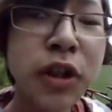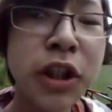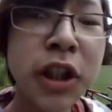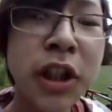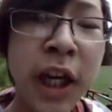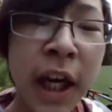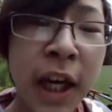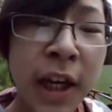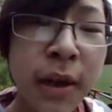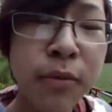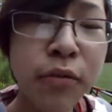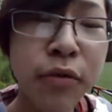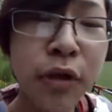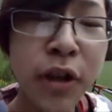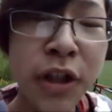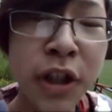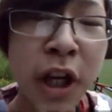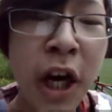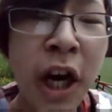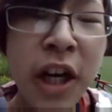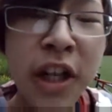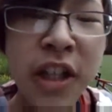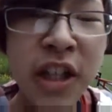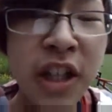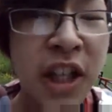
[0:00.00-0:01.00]
to Cambridge
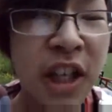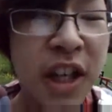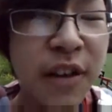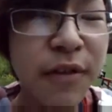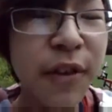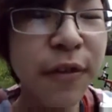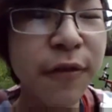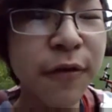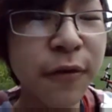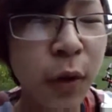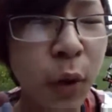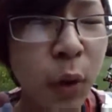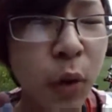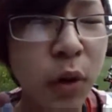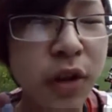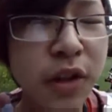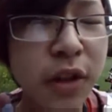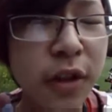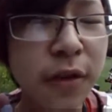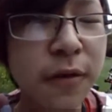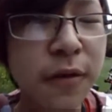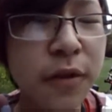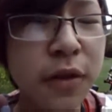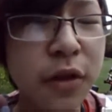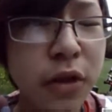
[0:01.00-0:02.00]
to hear the thoughts
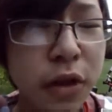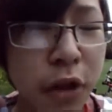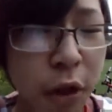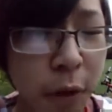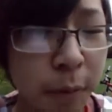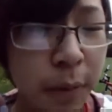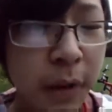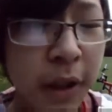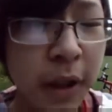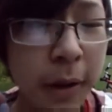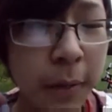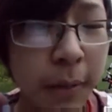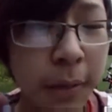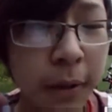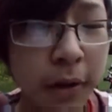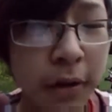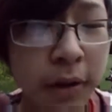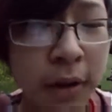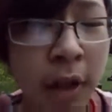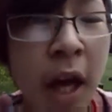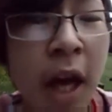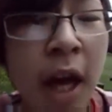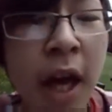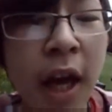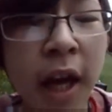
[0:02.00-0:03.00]
of shopkeepers
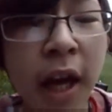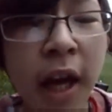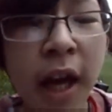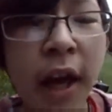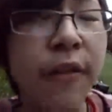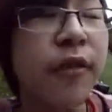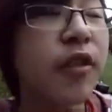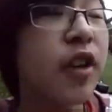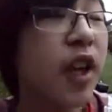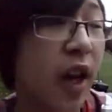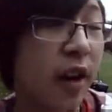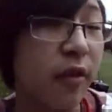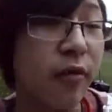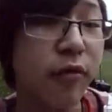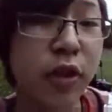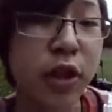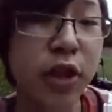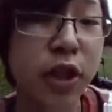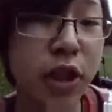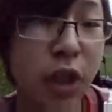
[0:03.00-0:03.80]
and the average